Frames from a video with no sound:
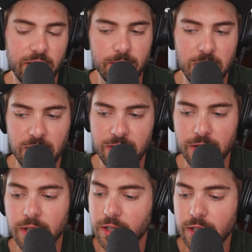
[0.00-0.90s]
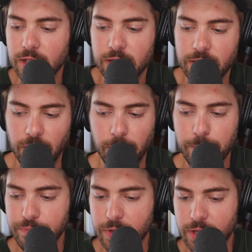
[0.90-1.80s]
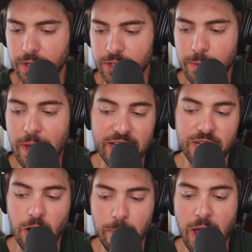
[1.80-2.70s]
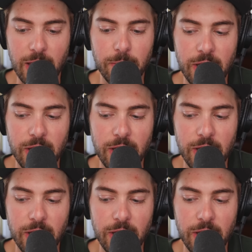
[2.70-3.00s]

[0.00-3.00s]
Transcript: Like I'm not, Z-Packs are paying